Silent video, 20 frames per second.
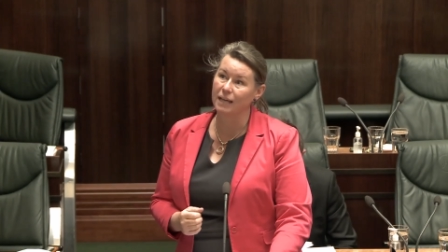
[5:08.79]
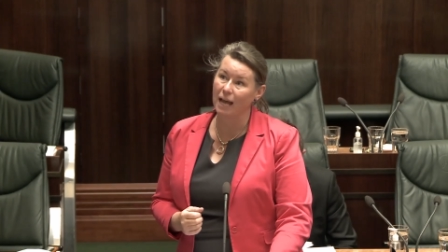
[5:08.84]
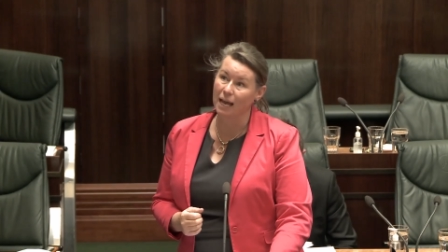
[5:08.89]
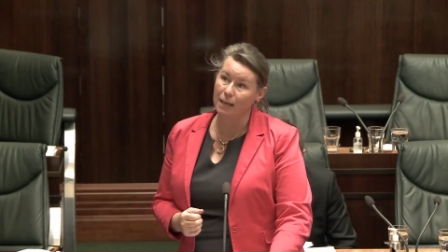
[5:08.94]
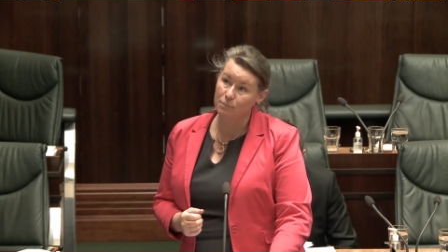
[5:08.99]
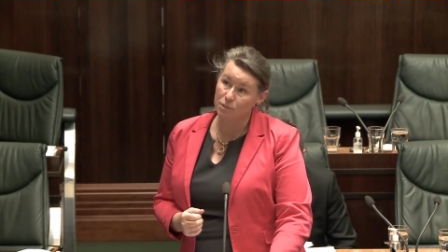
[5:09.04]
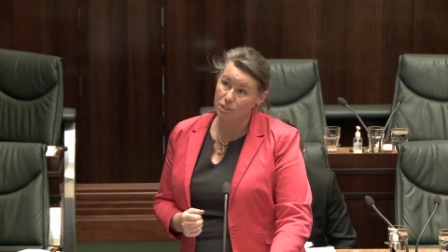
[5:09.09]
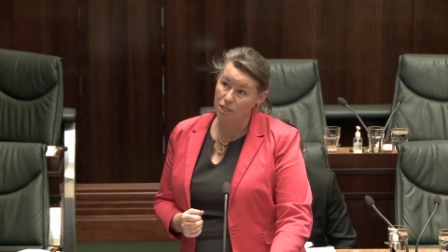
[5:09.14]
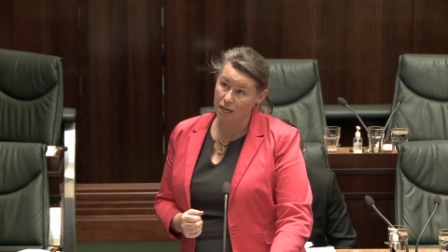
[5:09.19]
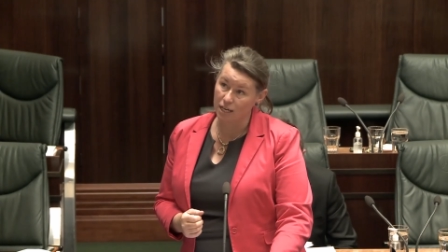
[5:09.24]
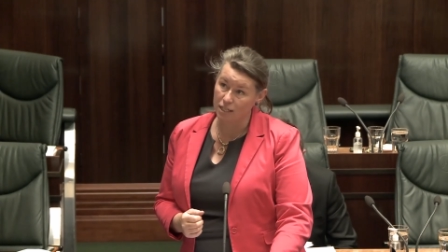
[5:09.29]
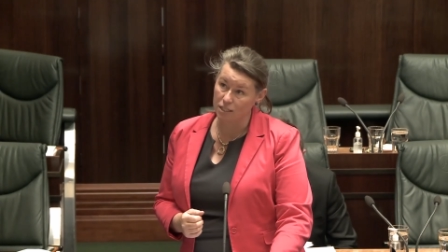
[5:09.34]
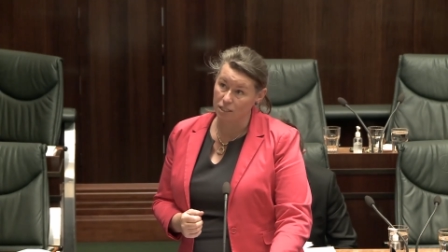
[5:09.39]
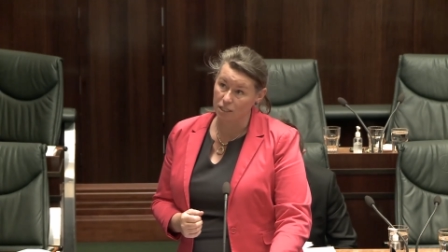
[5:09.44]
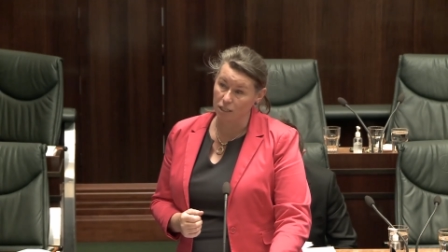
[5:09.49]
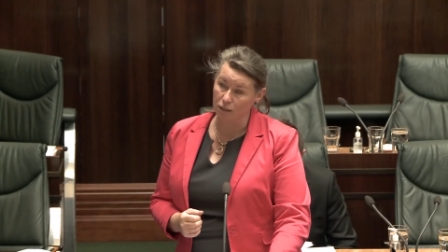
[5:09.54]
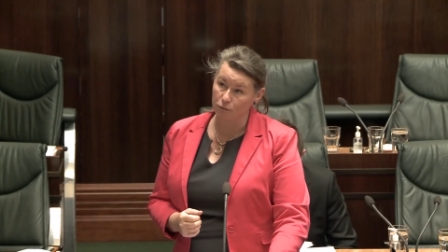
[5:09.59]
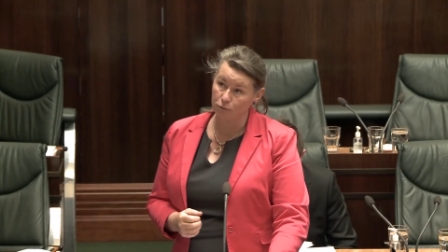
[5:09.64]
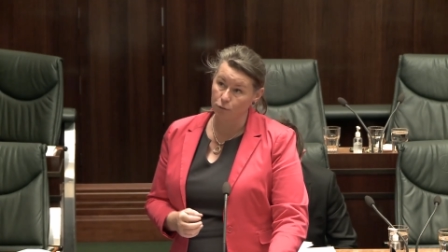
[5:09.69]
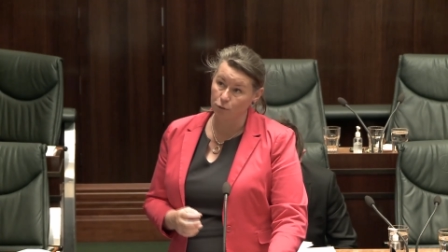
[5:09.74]
game
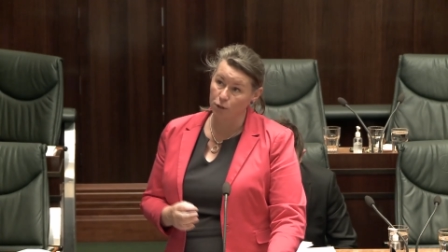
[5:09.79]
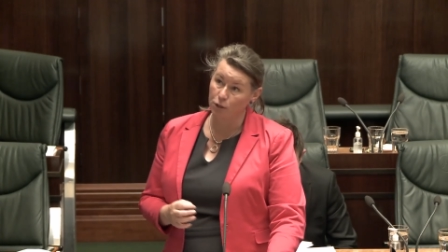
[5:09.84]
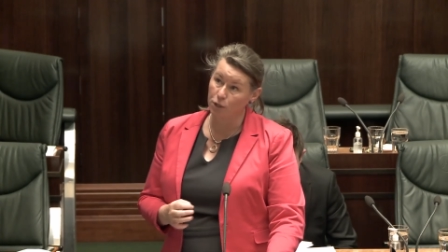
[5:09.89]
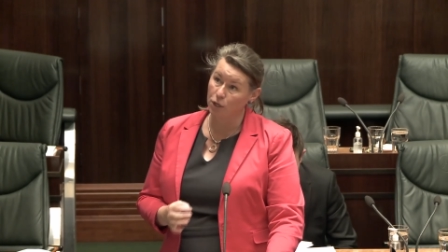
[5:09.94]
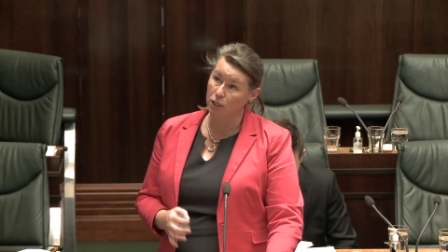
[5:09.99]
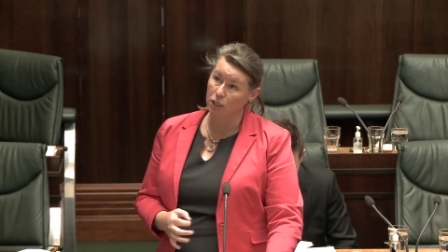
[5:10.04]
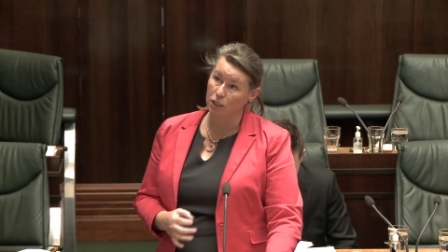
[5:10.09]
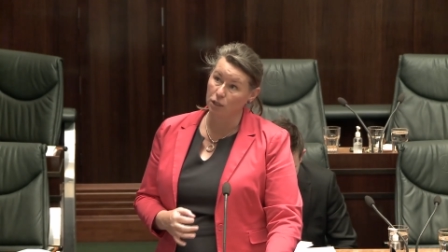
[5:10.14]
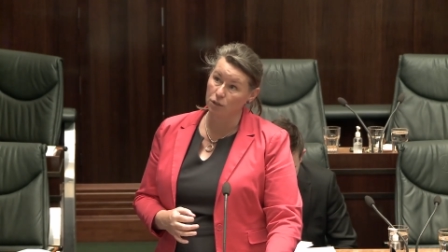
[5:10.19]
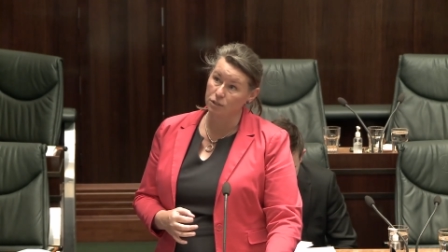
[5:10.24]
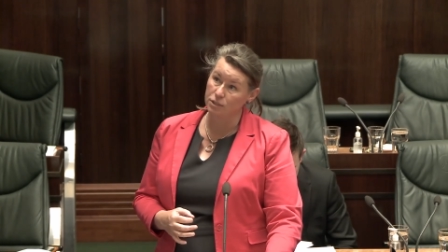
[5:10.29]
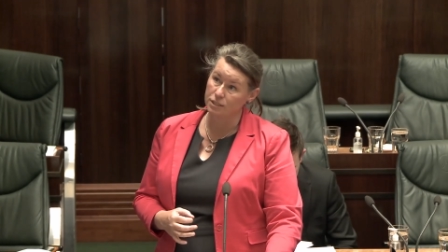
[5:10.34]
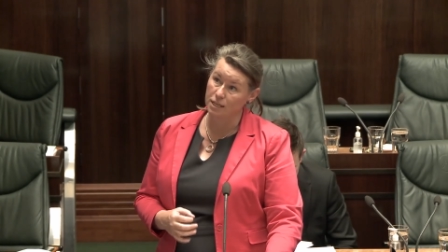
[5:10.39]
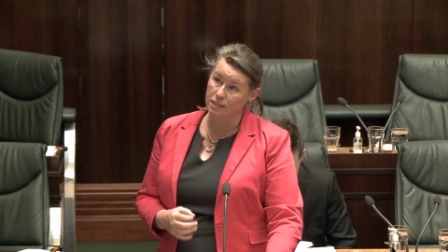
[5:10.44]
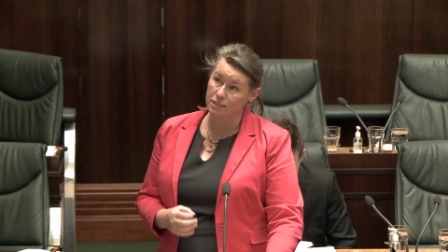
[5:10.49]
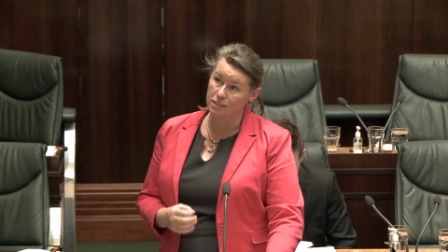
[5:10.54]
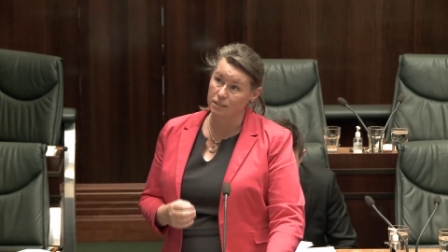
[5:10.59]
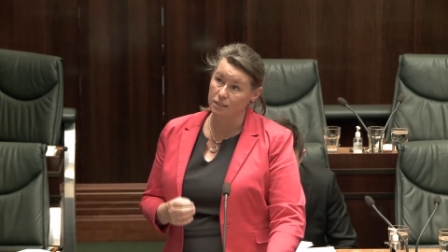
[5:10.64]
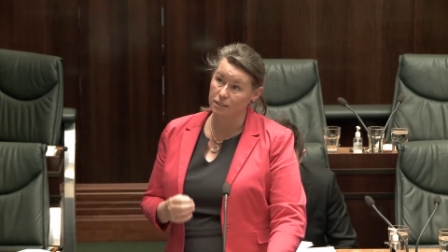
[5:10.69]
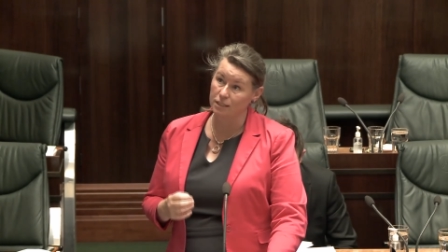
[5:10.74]
changing for not only
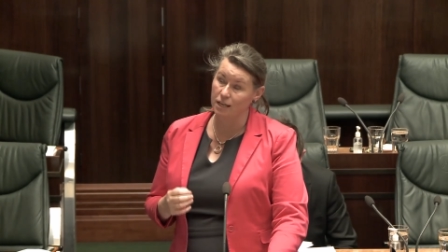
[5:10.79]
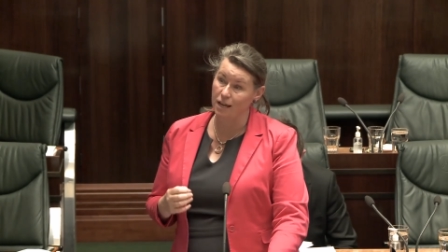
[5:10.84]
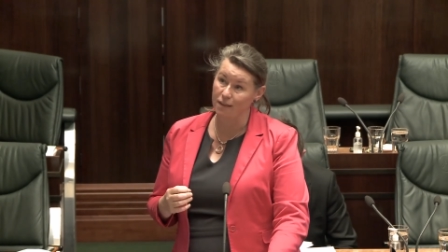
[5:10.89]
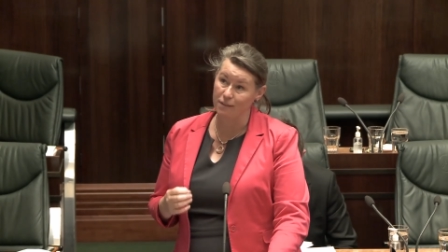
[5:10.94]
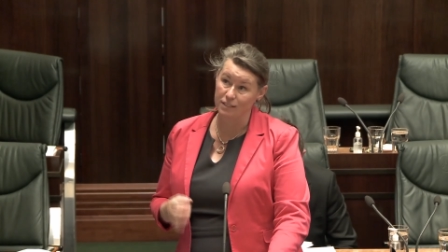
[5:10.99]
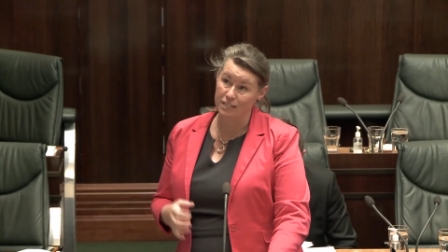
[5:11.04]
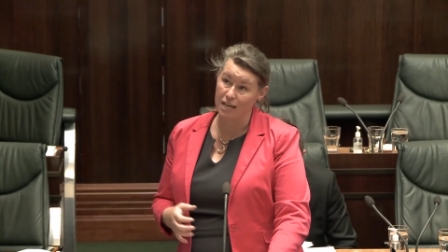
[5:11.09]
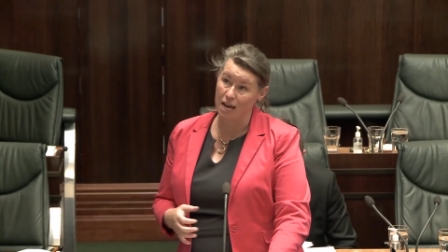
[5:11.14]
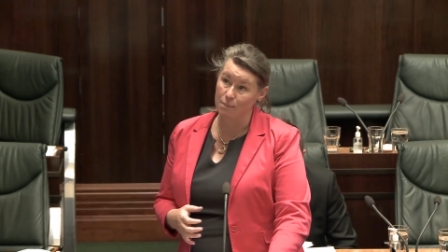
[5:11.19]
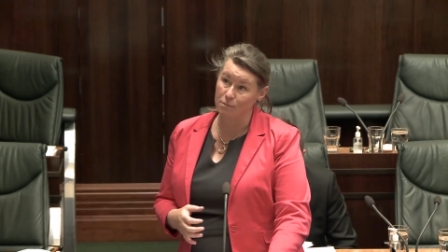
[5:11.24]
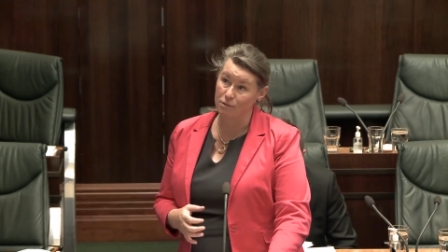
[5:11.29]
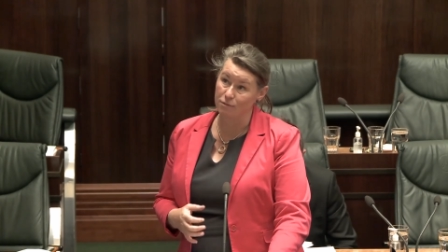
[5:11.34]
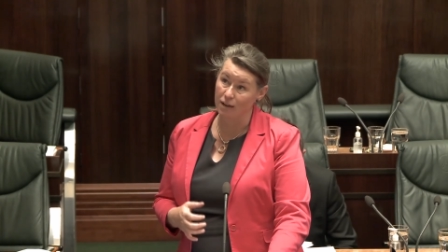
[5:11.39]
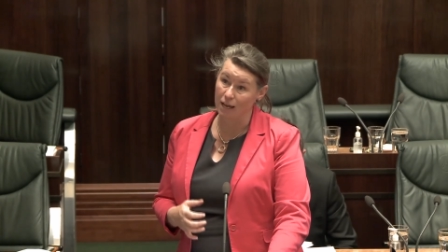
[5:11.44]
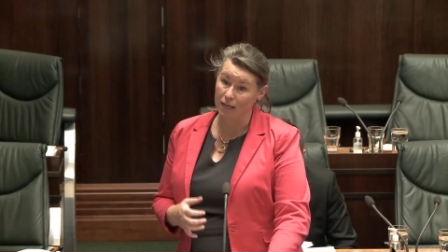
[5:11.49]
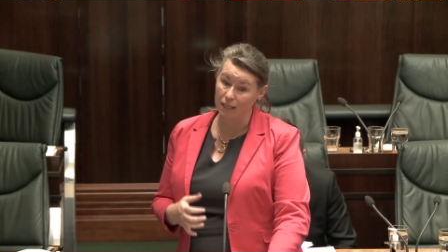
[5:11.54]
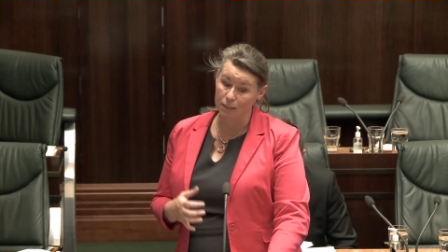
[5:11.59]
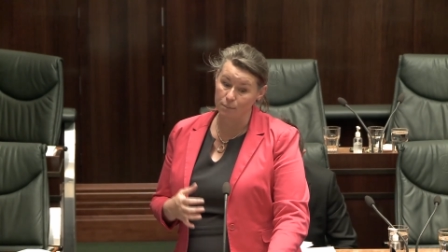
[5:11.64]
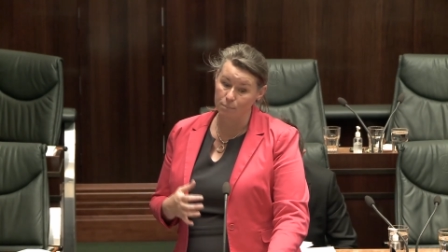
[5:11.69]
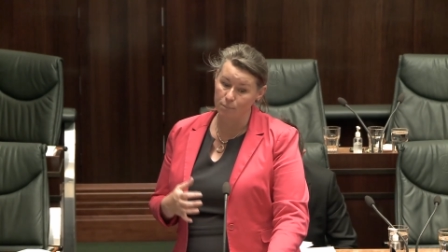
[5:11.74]
Launceston and the Tamar
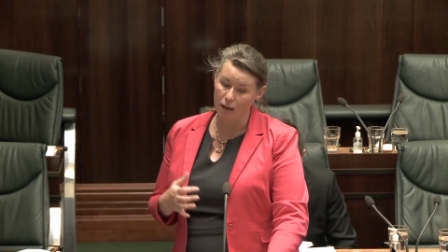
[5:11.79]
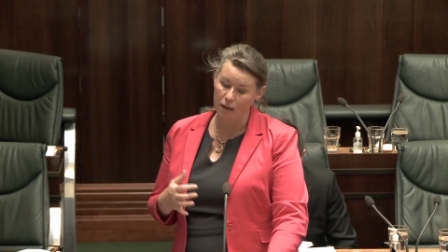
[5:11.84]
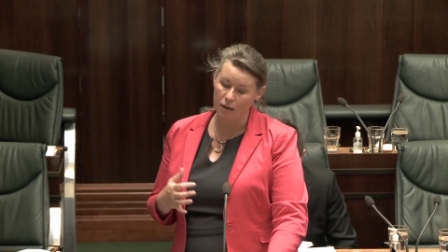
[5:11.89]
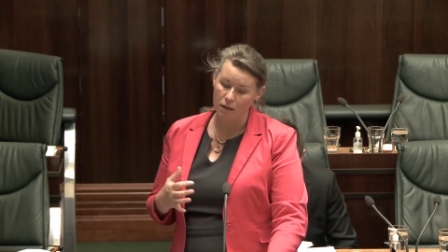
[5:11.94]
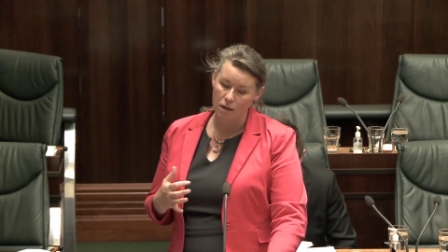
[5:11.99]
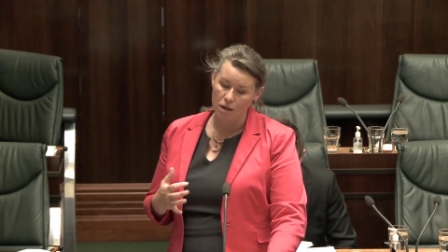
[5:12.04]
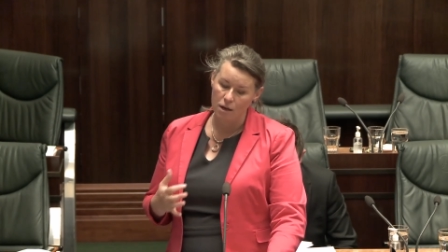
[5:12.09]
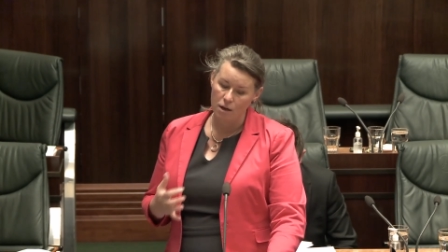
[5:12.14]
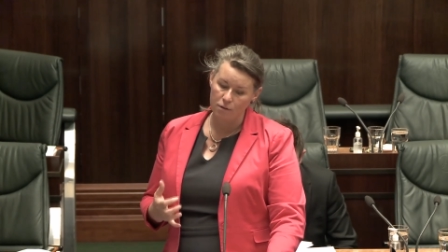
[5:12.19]
Valley, but